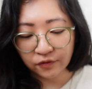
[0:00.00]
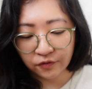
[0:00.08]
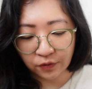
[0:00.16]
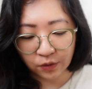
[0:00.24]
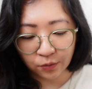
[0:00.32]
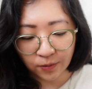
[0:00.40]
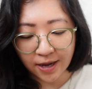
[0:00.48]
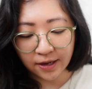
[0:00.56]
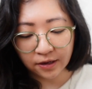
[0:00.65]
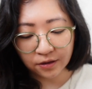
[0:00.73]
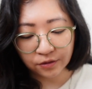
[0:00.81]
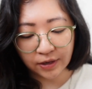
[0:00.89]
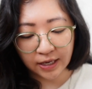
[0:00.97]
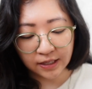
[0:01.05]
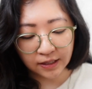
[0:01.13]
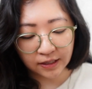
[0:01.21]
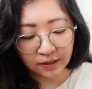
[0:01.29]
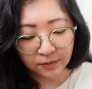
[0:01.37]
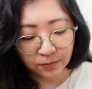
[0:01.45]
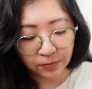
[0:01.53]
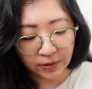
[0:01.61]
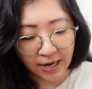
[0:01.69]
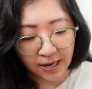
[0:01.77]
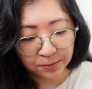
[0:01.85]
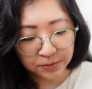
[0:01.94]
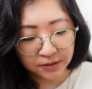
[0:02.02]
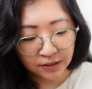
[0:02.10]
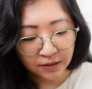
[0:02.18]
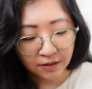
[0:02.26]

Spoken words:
for a while, right? Like, it perhaps,